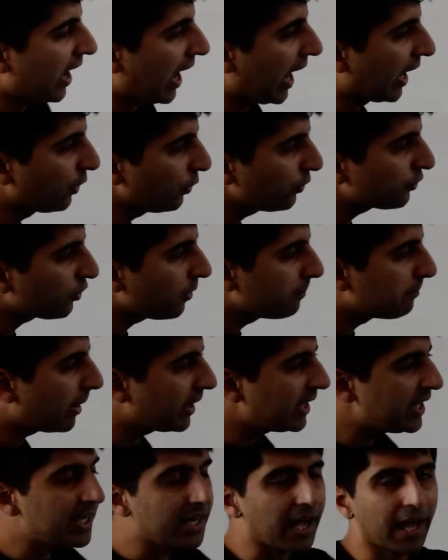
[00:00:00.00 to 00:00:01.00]
And also,
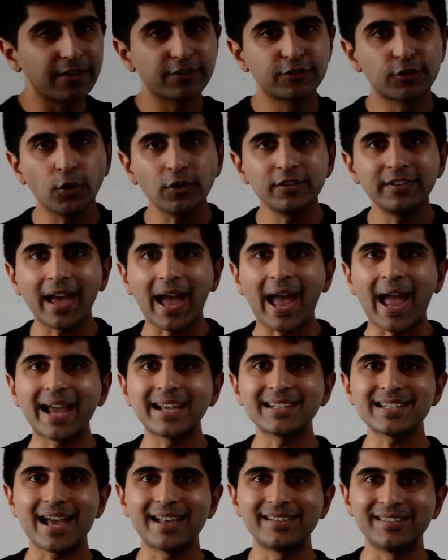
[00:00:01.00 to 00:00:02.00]
money has got to
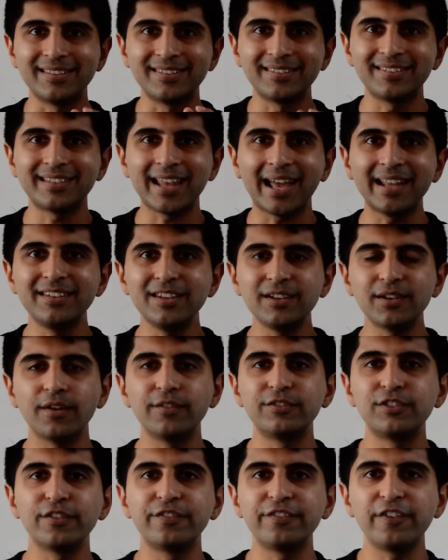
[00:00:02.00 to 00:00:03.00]
act as a standard
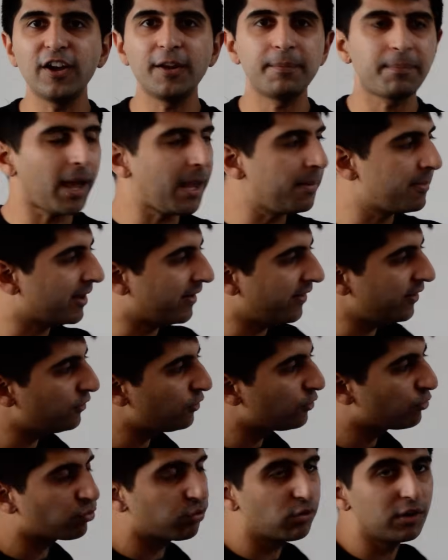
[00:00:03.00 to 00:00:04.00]
of deferred payment. This
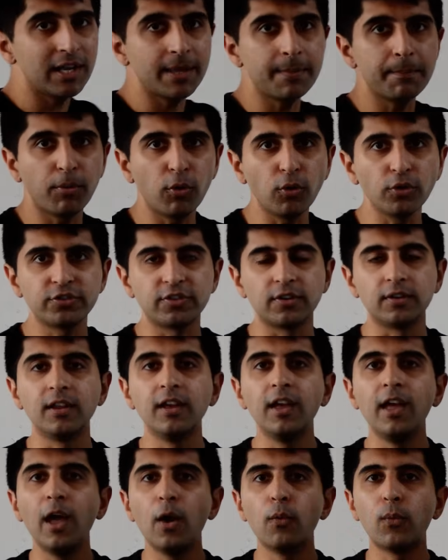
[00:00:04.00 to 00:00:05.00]
is really important,
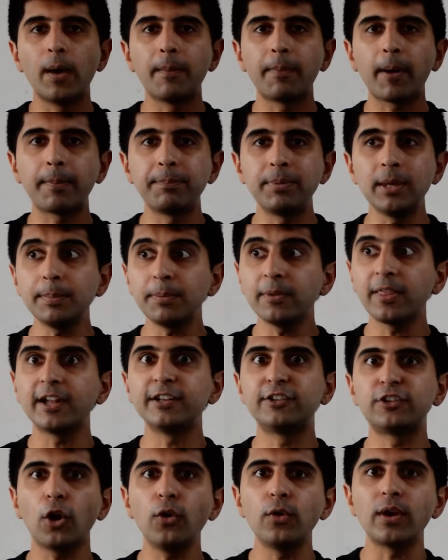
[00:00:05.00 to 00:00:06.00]
whereby people
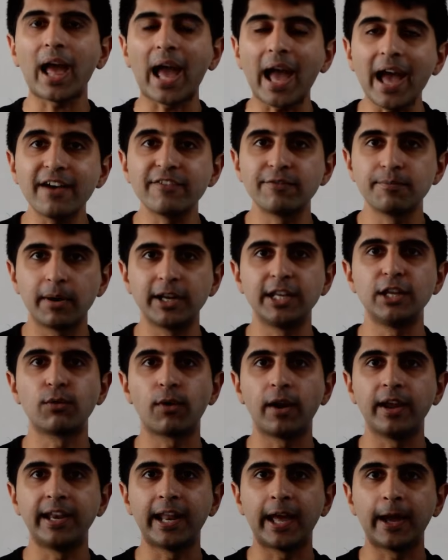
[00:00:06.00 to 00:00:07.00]
that don't have money
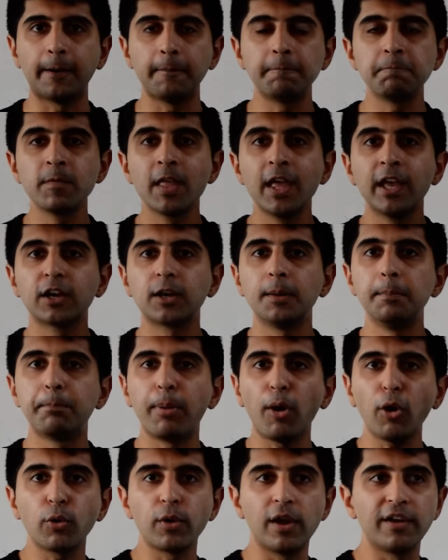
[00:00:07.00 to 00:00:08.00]
right now can
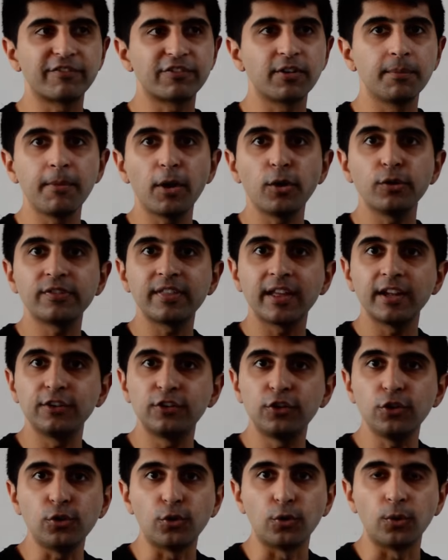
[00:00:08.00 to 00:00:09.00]
borrow it from those that
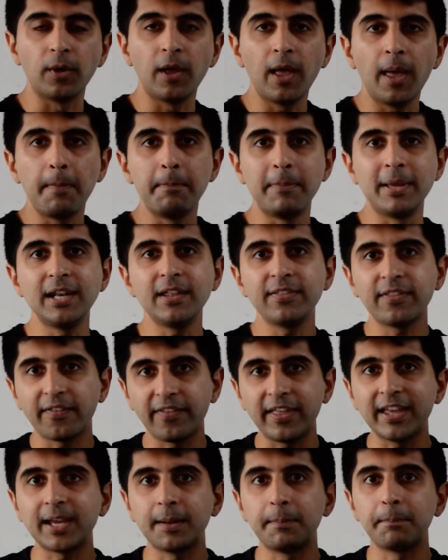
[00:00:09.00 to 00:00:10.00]
do, meaning that
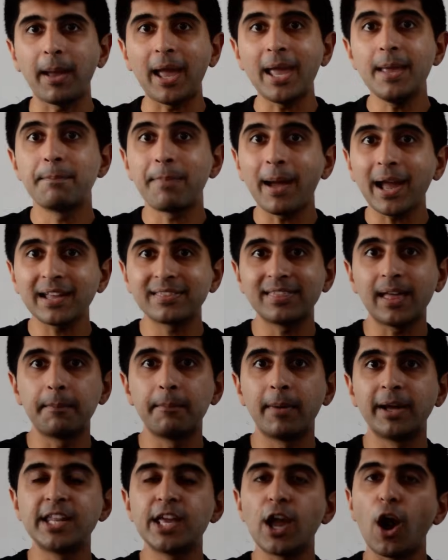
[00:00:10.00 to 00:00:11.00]
they can pay back that
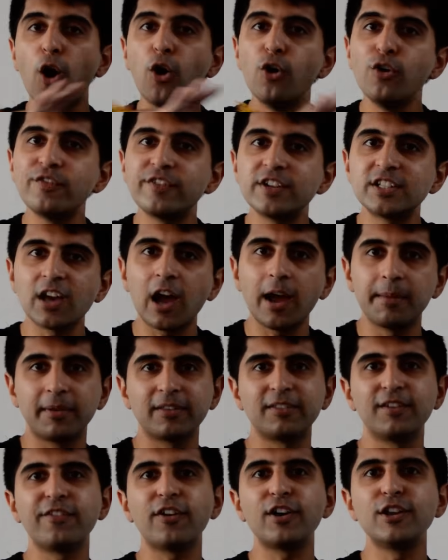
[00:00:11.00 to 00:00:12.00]
money over time.
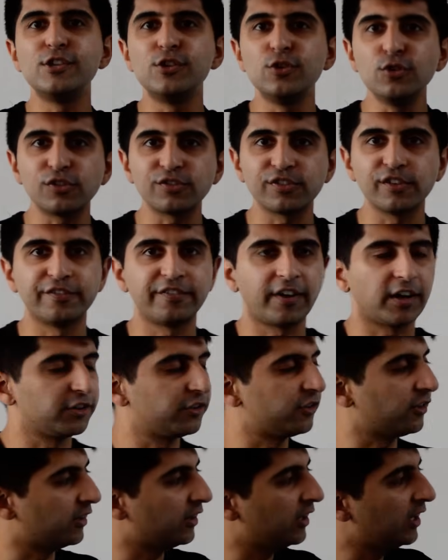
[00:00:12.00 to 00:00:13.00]
That's a very useful
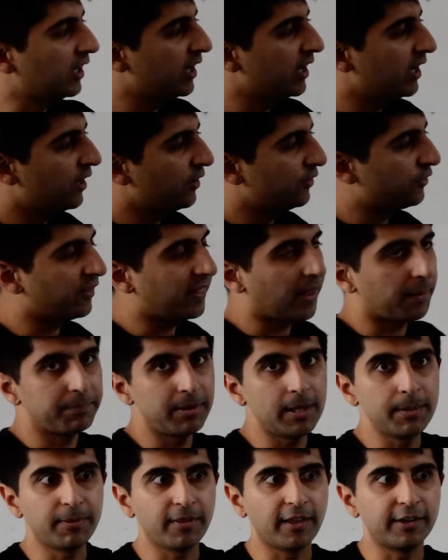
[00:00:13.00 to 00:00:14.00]
function, so that
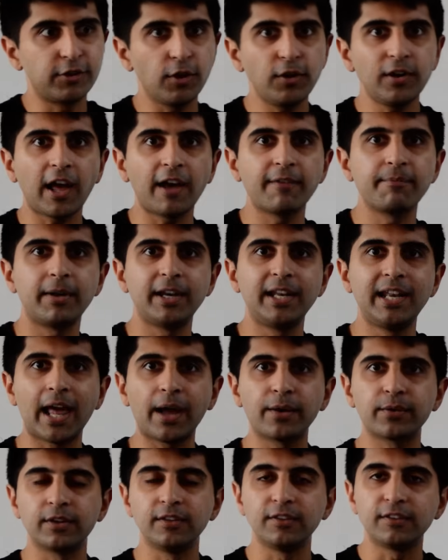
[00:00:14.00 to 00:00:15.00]
people that don't have money
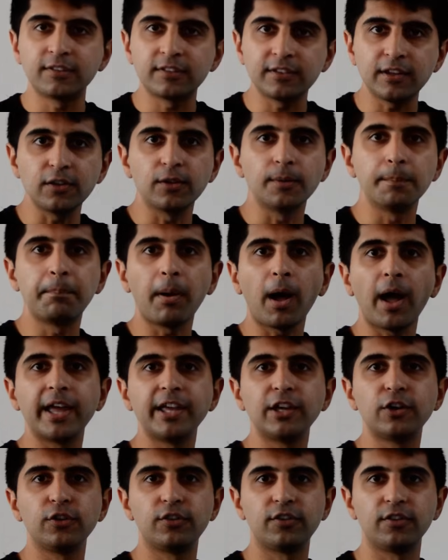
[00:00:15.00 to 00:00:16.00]
now can still buy
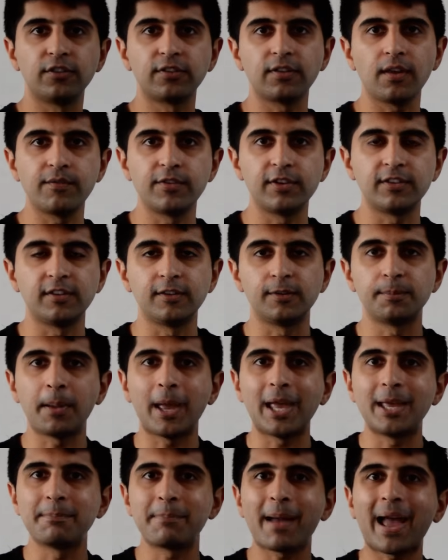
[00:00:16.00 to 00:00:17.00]
goods and services,
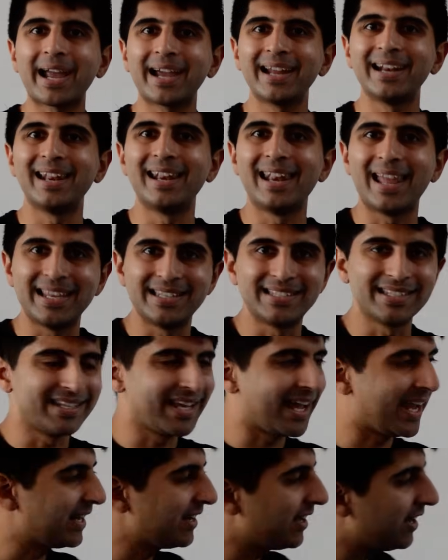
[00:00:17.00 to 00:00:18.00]
paying back at a later
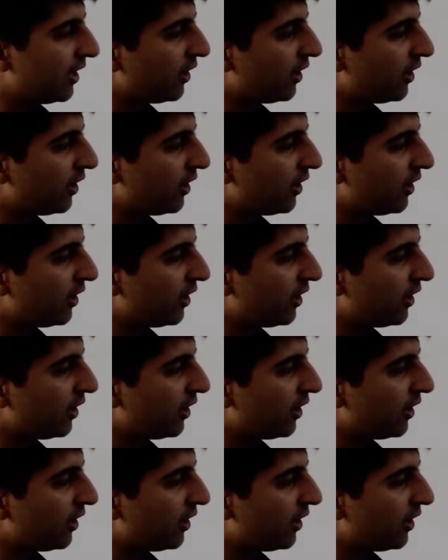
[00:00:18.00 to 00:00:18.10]
date.